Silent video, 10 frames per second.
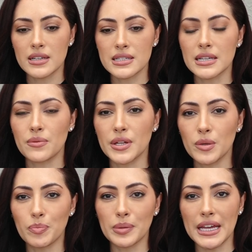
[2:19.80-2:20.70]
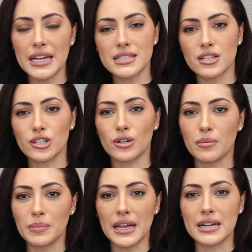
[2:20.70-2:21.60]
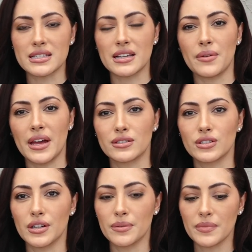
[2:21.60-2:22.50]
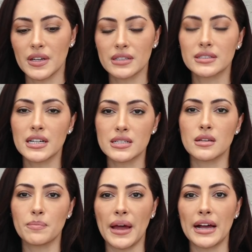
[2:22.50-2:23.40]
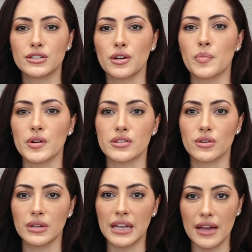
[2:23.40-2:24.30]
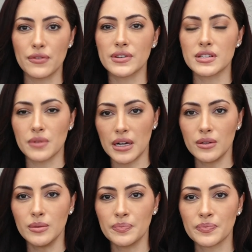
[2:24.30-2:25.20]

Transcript: see, when you play such a complex character, it does impact your personal life as well.